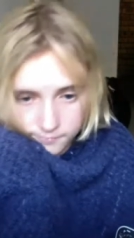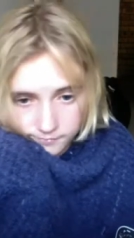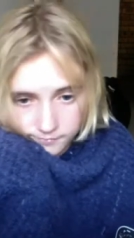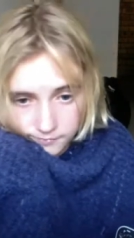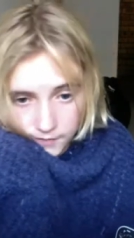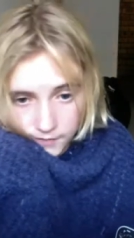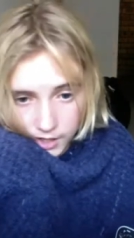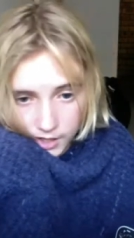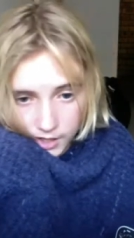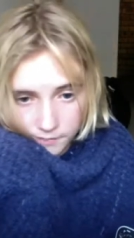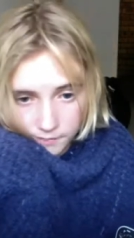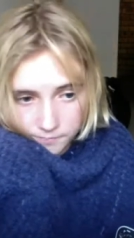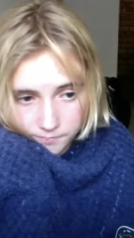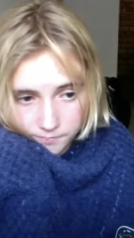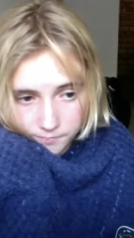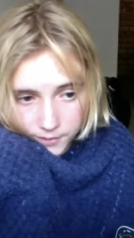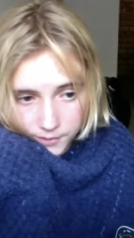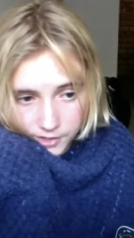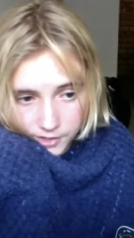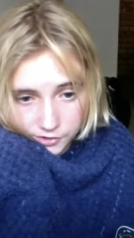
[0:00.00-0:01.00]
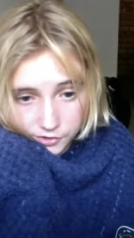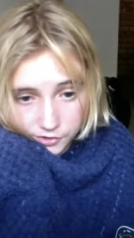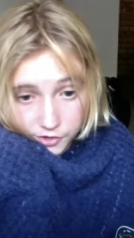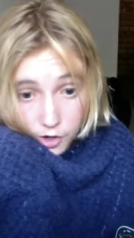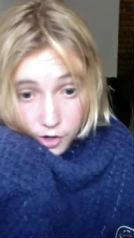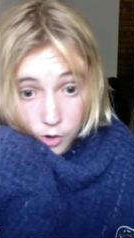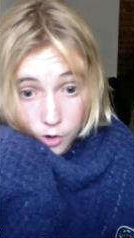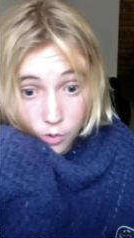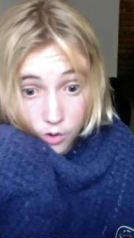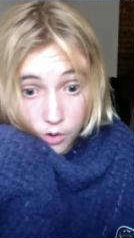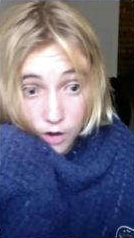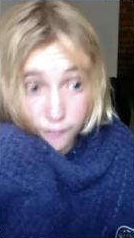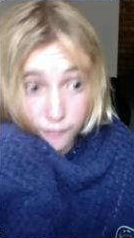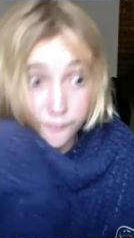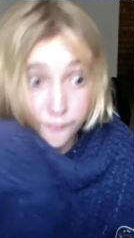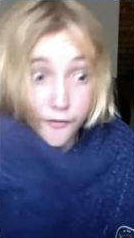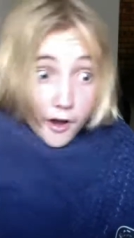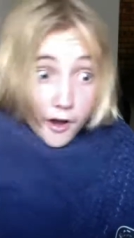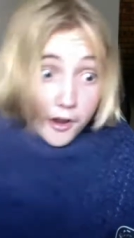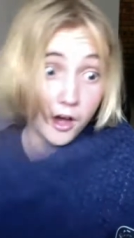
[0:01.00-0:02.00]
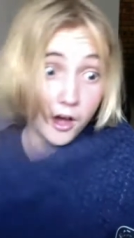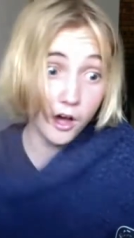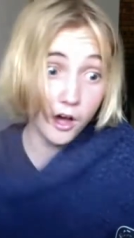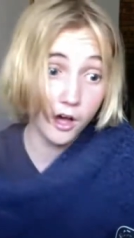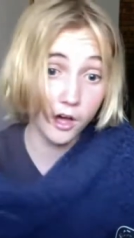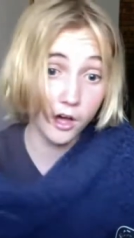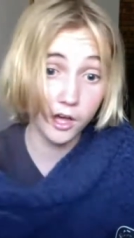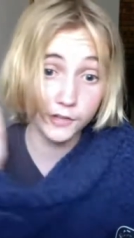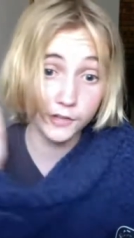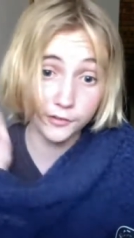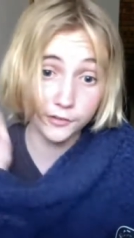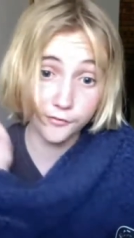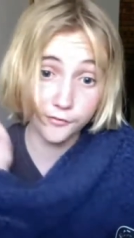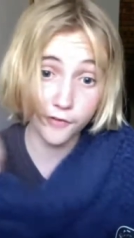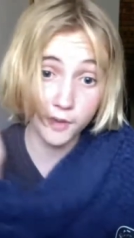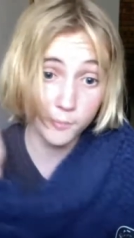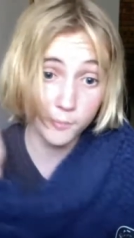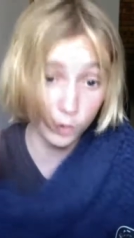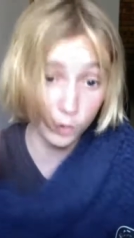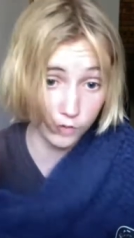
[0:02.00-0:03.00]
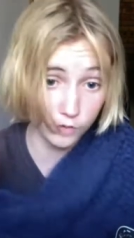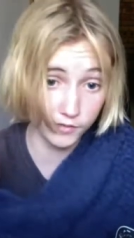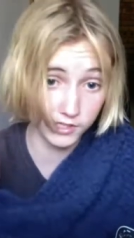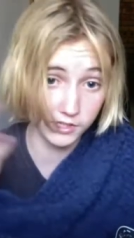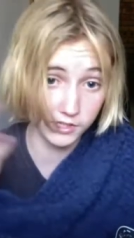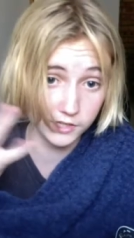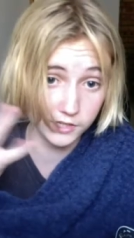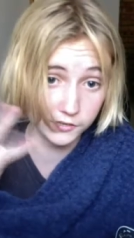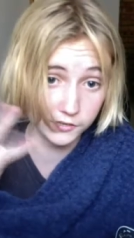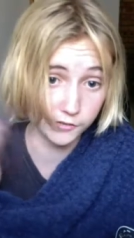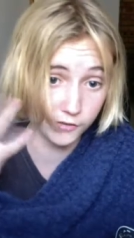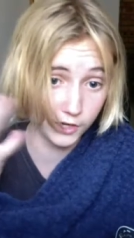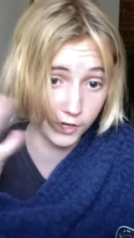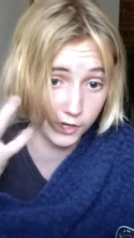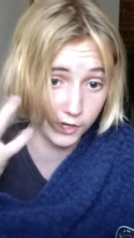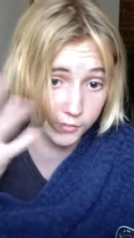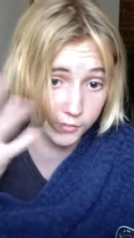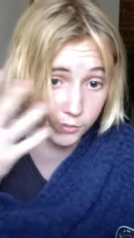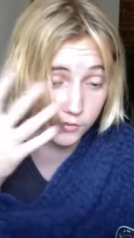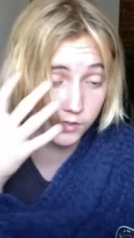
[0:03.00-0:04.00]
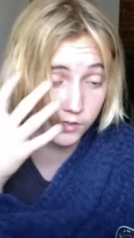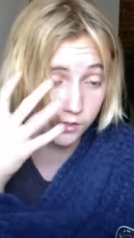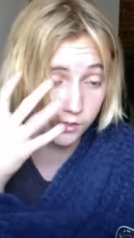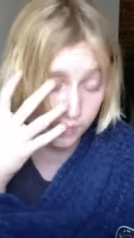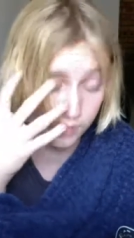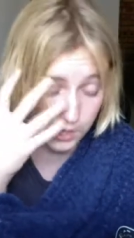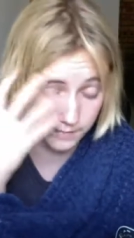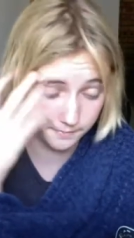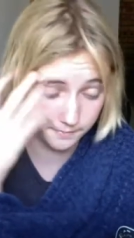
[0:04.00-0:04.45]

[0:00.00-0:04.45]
But it's still a fun. It's a fun movie. It's a fun ass movie, alright.